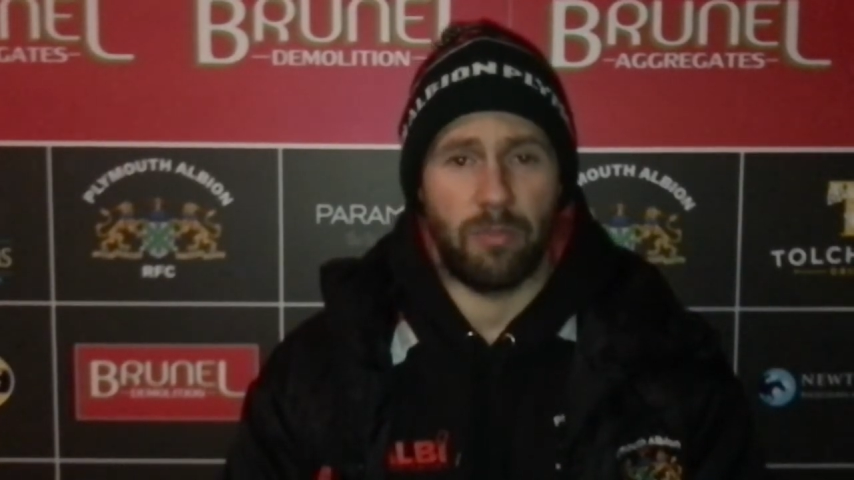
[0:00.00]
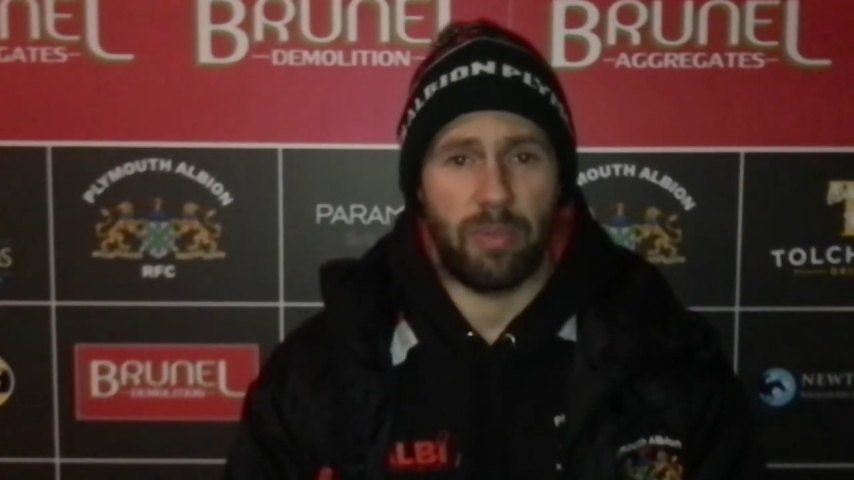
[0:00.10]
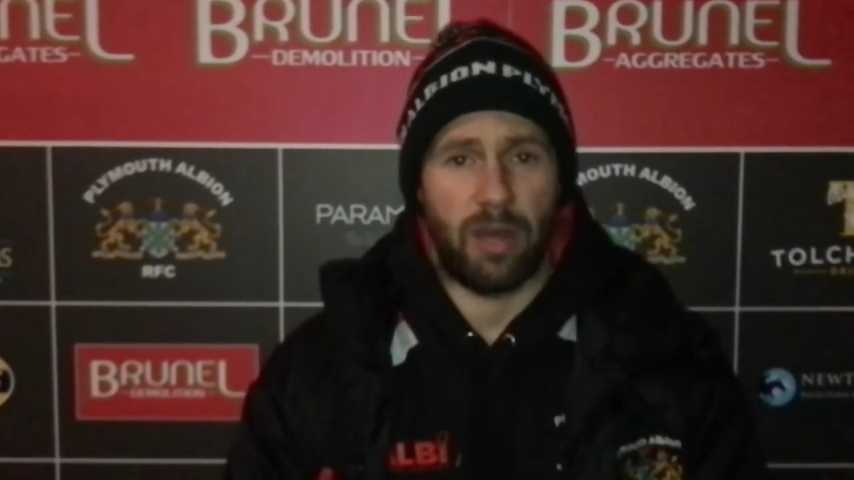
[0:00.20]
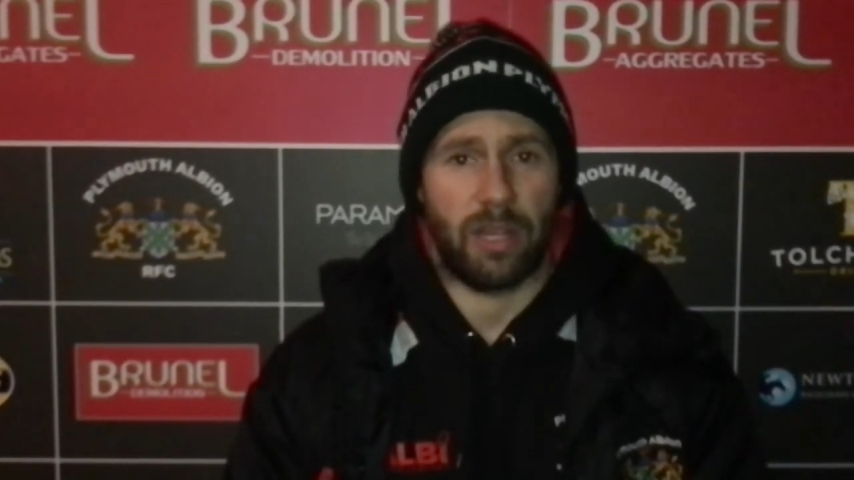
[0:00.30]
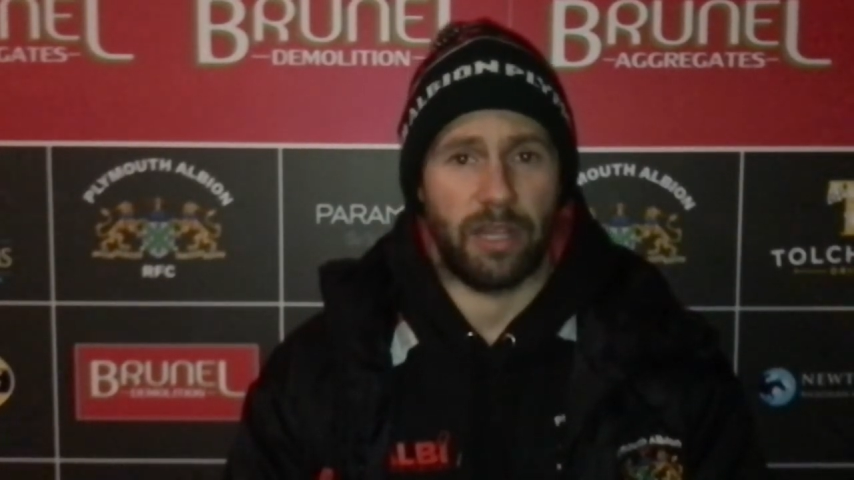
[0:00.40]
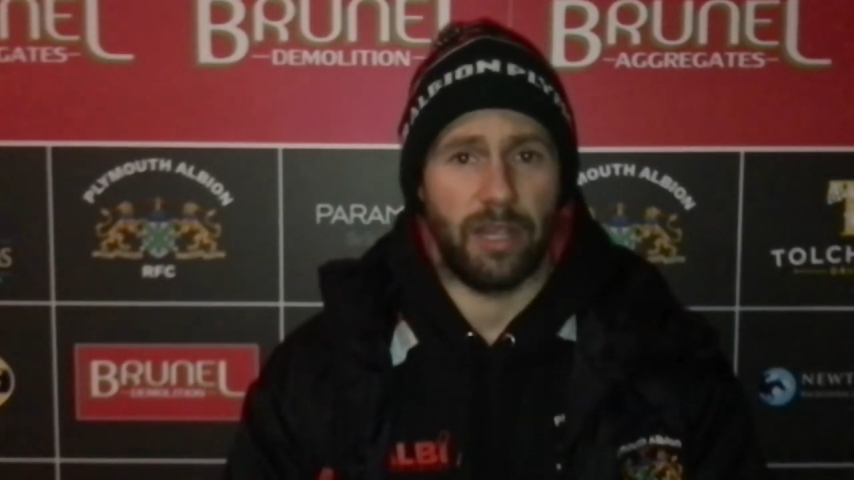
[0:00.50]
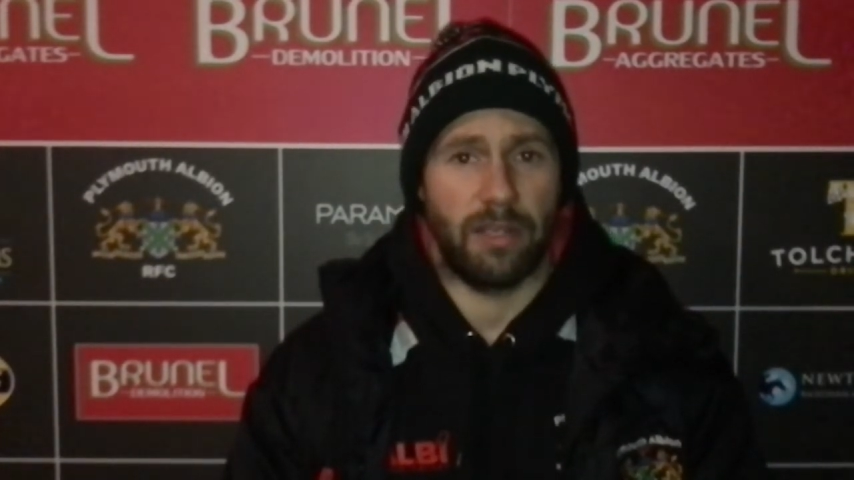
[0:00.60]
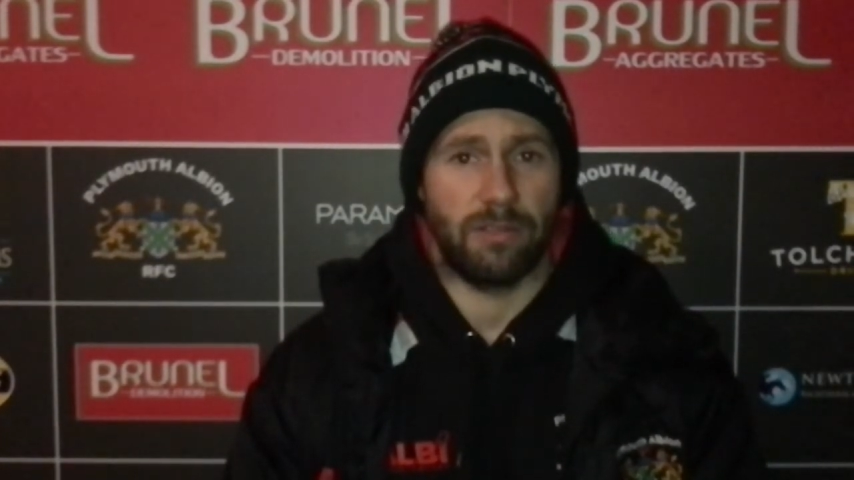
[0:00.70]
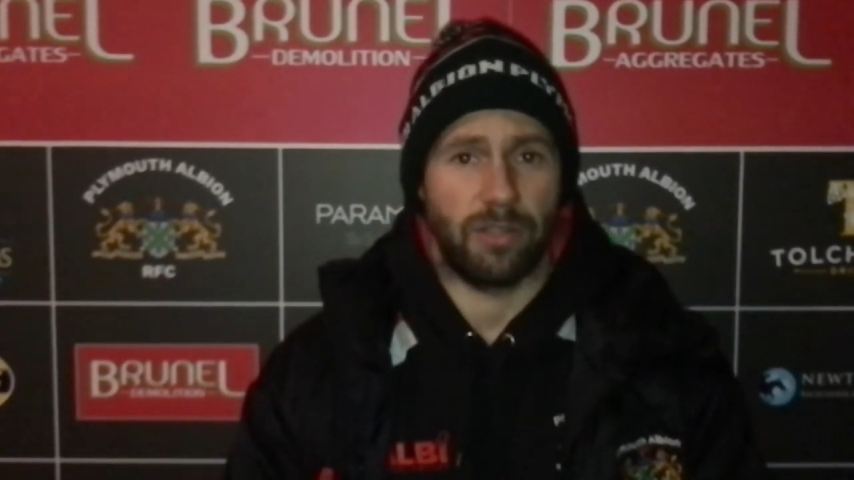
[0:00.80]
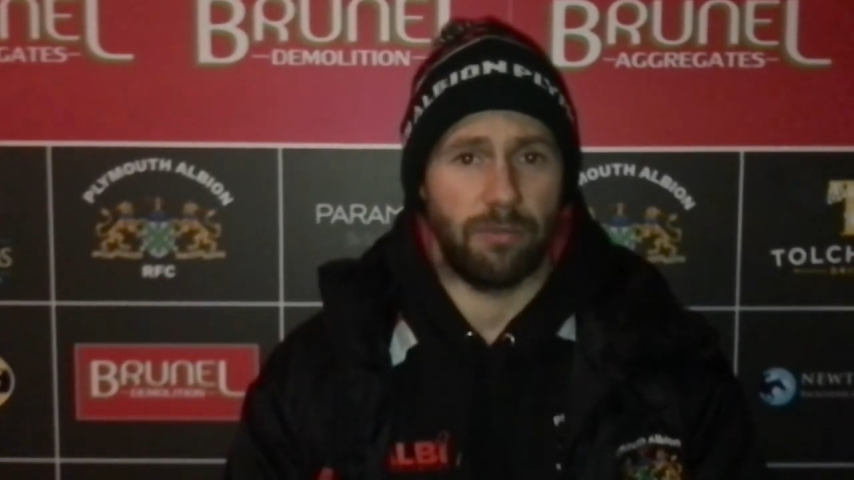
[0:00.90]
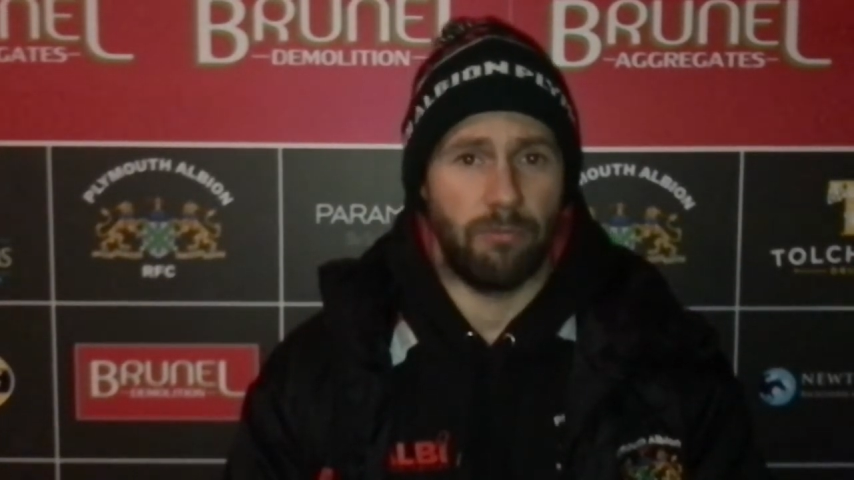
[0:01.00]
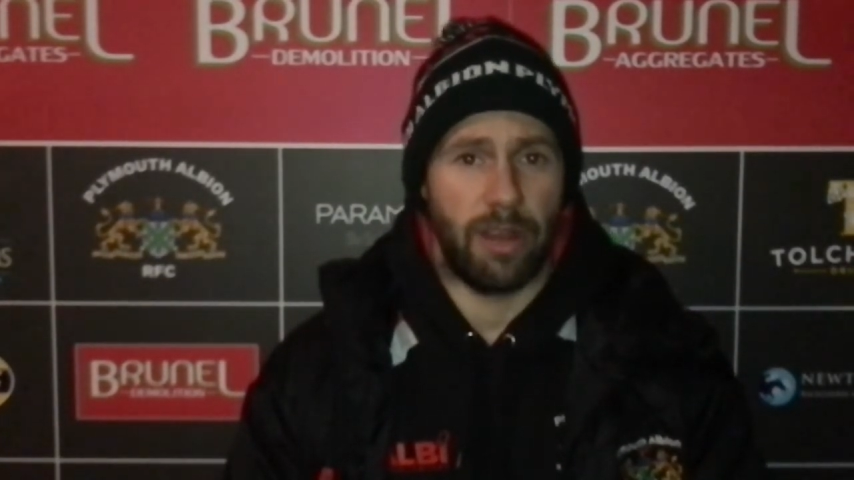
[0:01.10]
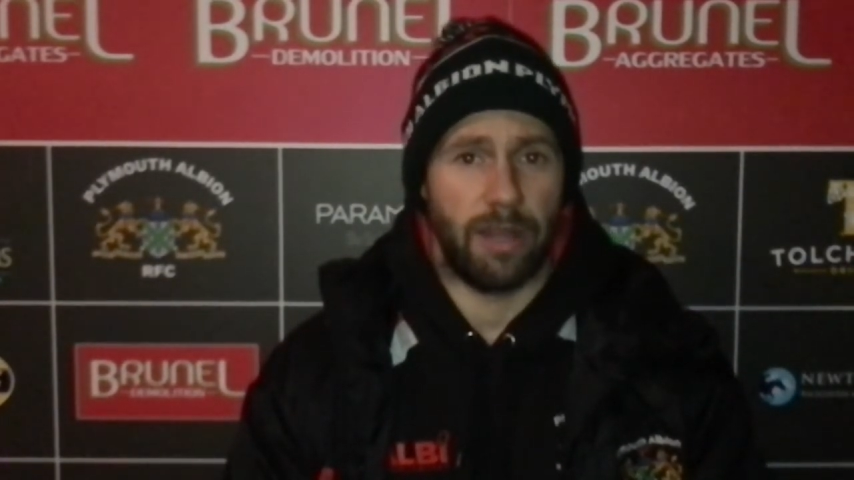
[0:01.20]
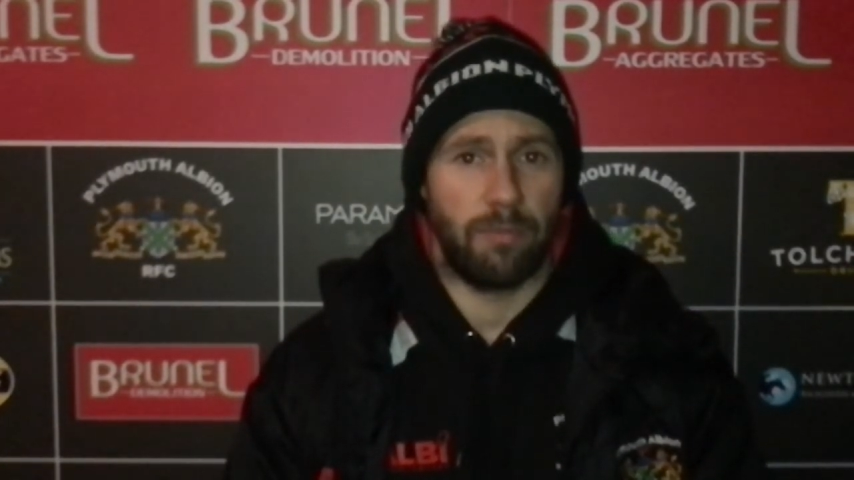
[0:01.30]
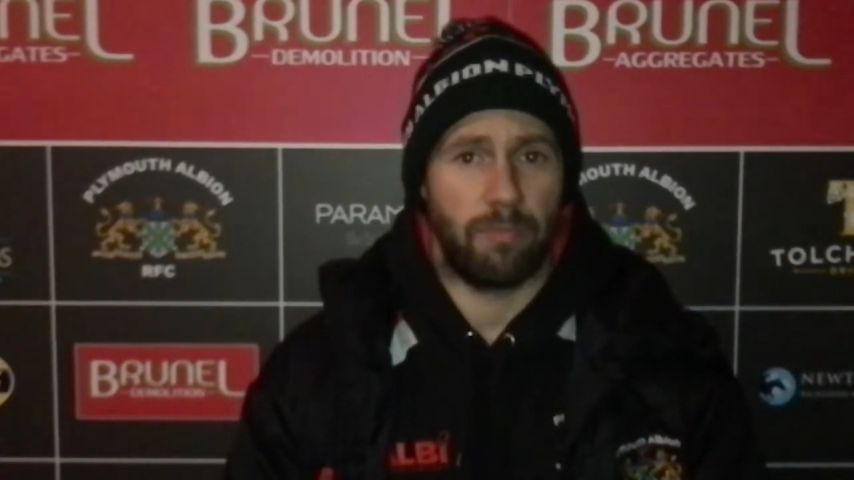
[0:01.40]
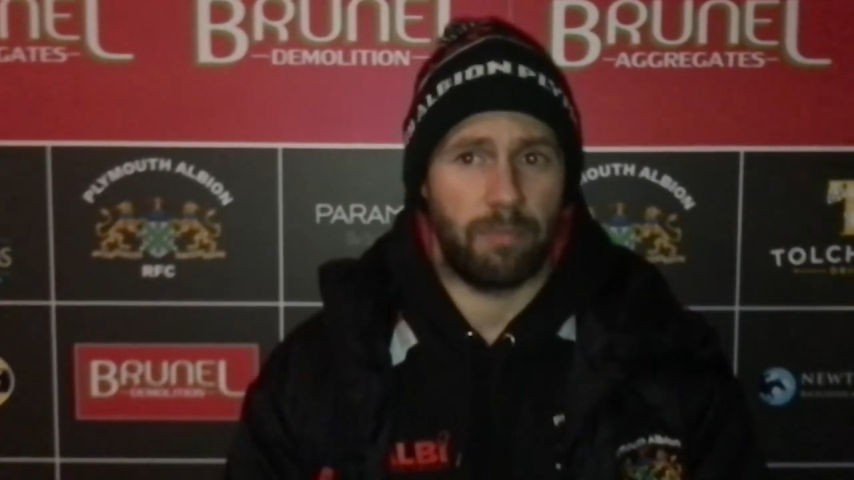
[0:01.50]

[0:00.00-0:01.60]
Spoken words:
parking it as a good win,